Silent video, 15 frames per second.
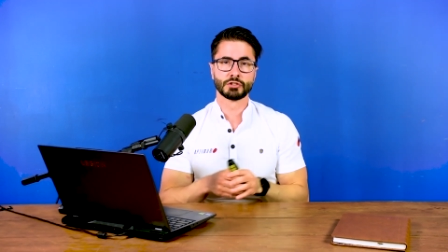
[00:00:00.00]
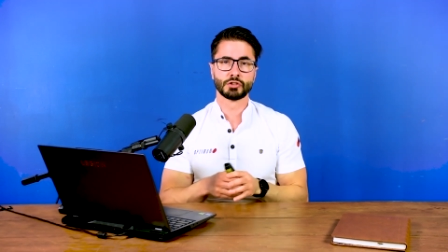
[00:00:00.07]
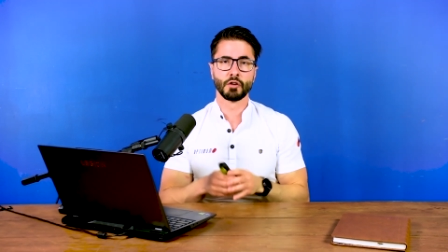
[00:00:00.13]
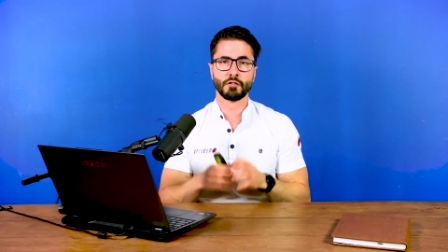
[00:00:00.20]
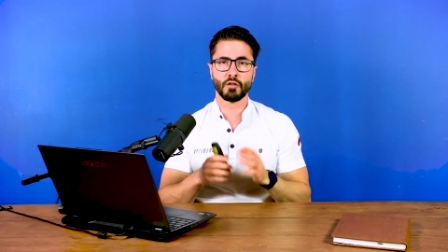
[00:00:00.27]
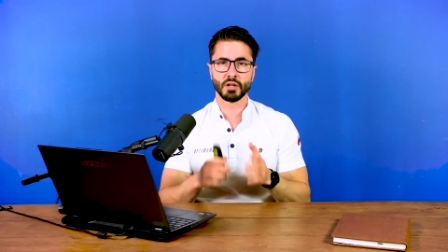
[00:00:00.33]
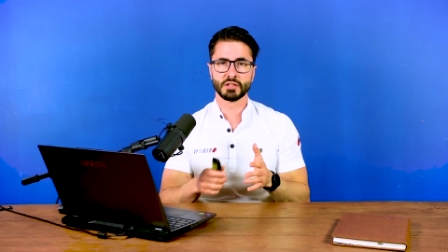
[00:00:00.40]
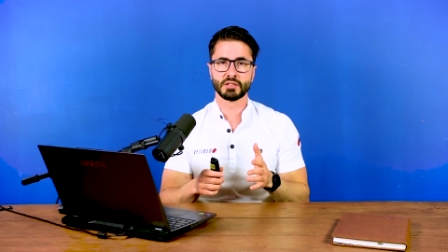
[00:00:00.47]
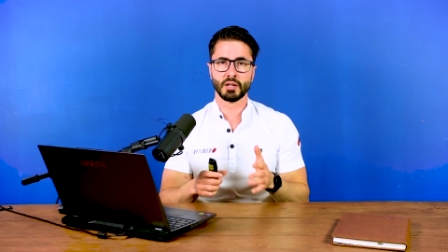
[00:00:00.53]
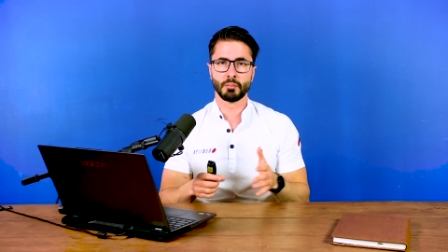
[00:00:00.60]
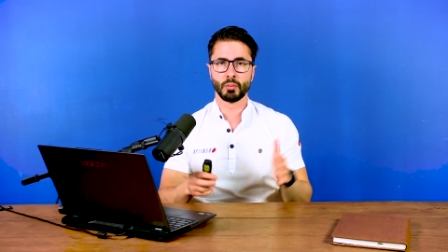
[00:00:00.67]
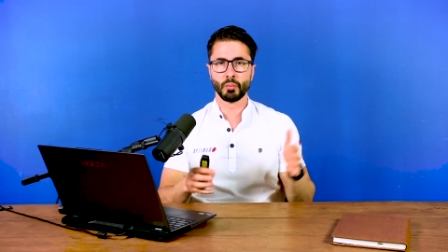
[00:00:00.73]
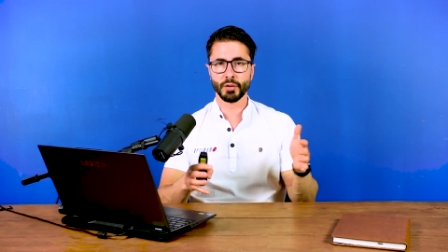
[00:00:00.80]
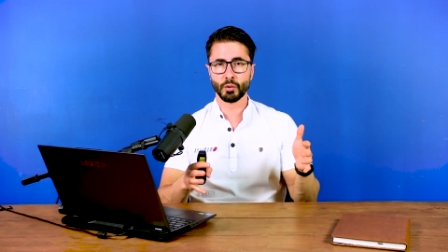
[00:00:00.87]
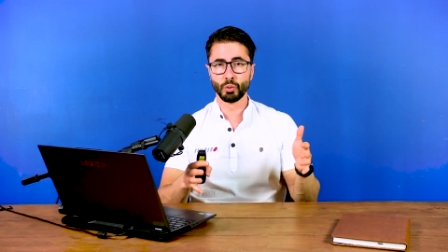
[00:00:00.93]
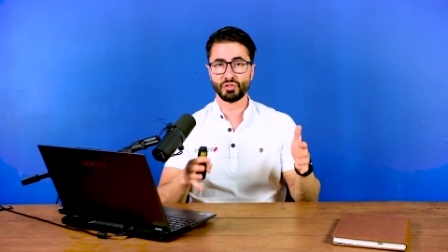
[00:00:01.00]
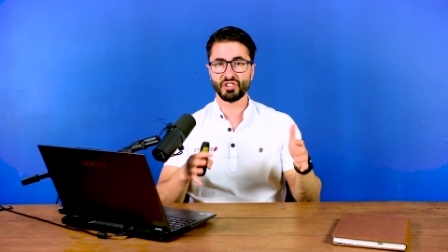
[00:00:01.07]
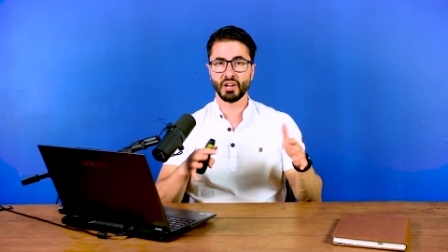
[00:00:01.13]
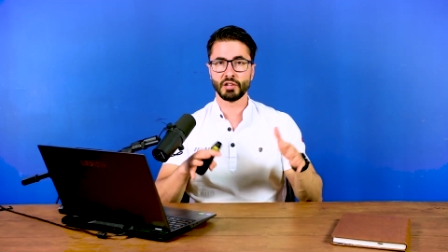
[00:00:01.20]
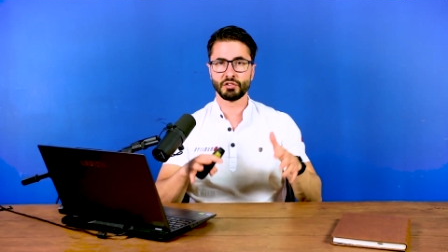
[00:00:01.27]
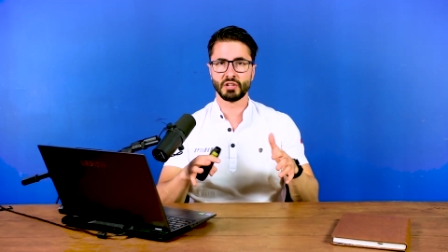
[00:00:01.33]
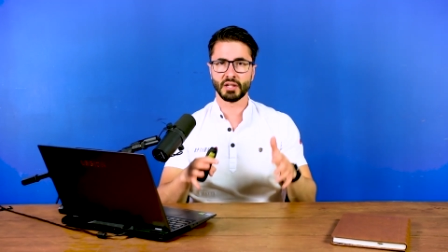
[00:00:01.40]
So for example, we could
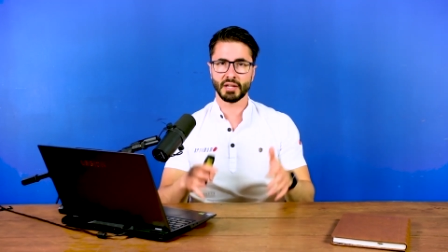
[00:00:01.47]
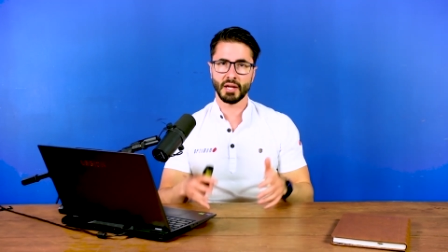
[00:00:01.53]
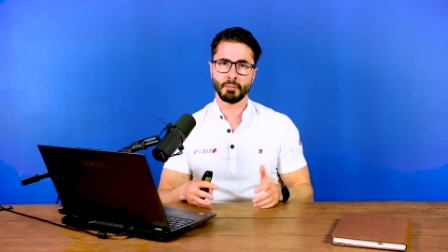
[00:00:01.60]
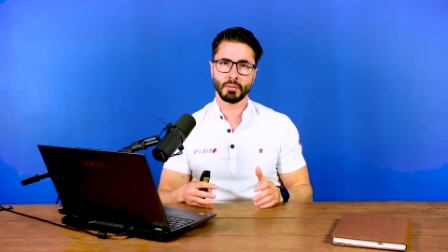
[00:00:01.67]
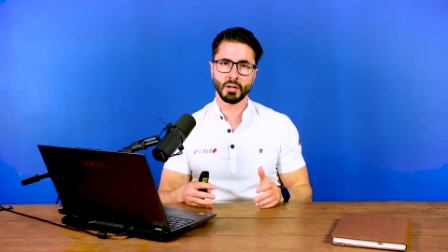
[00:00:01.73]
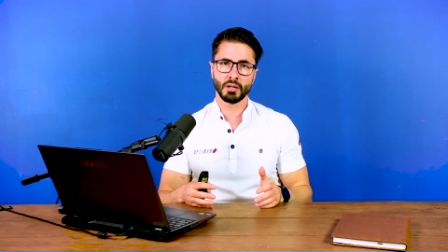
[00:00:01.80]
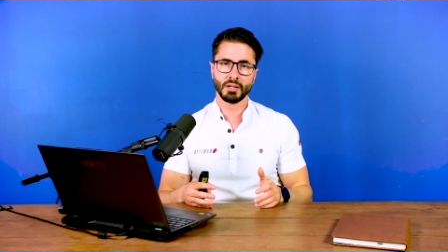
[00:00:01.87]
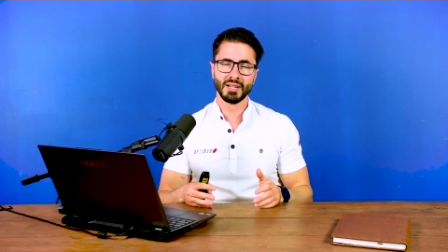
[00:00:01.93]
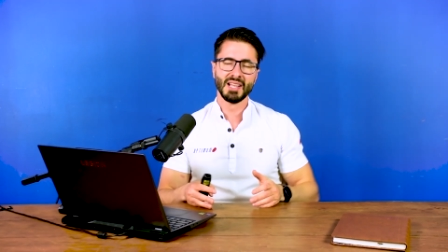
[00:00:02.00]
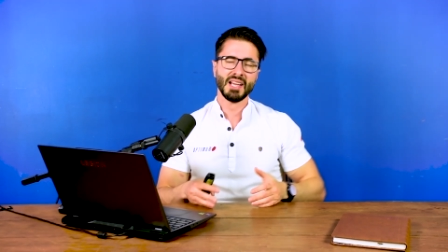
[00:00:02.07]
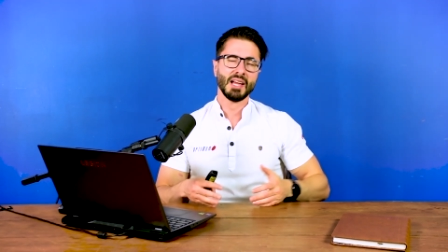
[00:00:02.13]
change the camber,